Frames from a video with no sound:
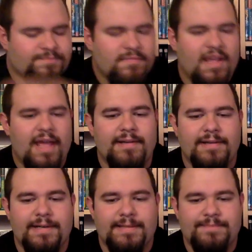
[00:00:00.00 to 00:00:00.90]

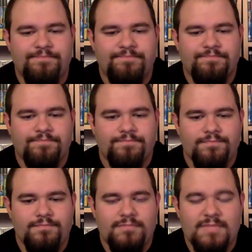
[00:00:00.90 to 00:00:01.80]
And
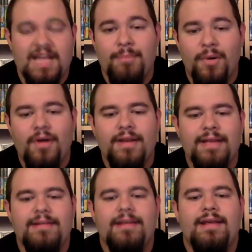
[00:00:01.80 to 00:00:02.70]
I bought
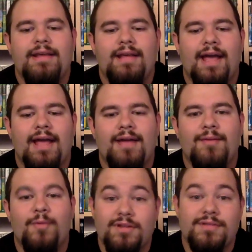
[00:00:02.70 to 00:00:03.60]
it,
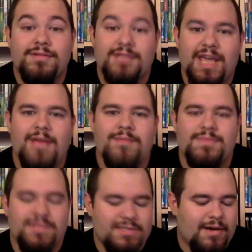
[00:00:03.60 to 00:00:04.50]
and one of those games.